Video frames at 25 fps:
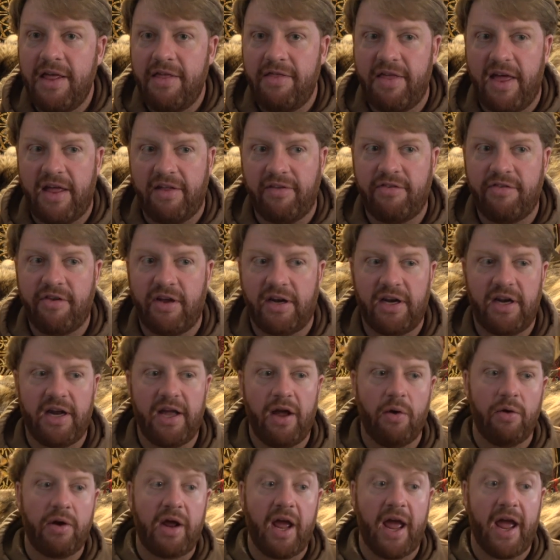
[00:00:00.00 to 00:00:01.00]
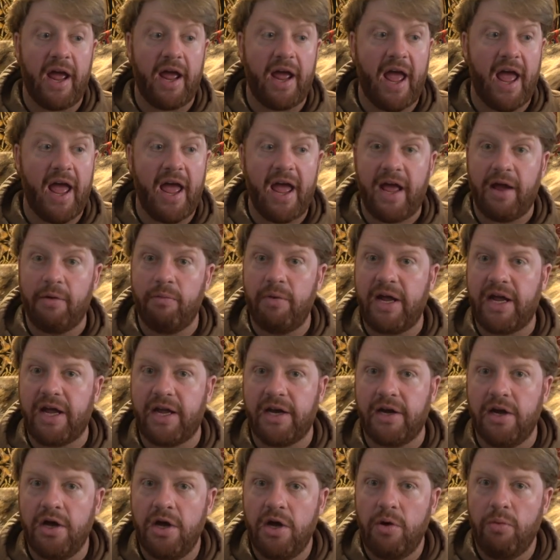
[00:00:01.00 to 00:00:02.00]
then suddenly, okay, hey, we
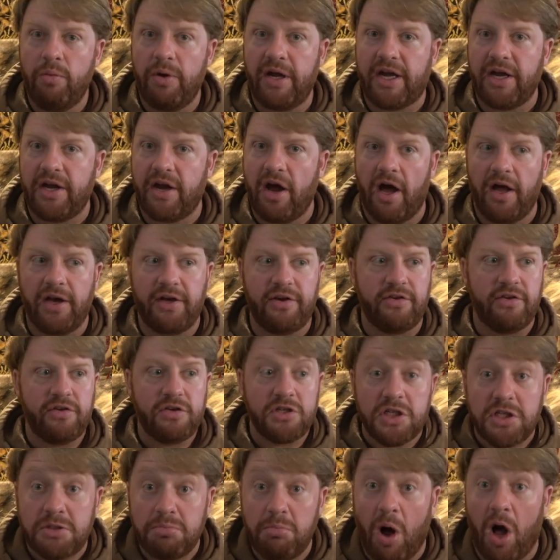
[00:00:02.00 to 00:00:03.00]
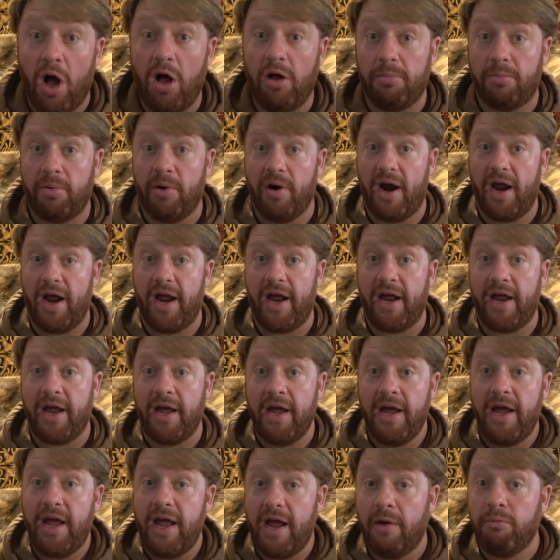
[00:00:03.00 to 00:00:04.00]
can we can hunt small prey
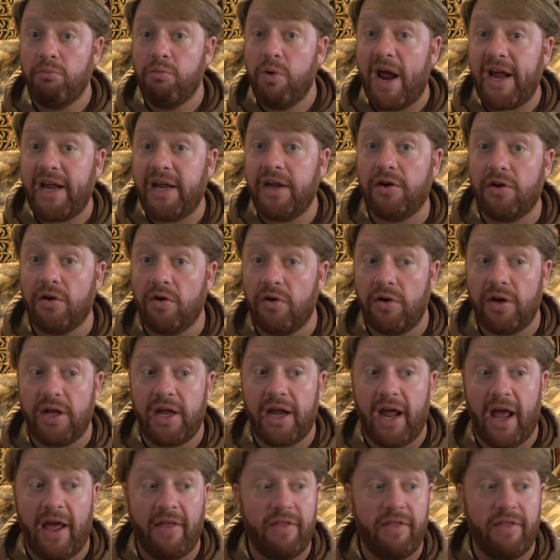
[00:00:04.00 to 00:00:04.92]
regularly,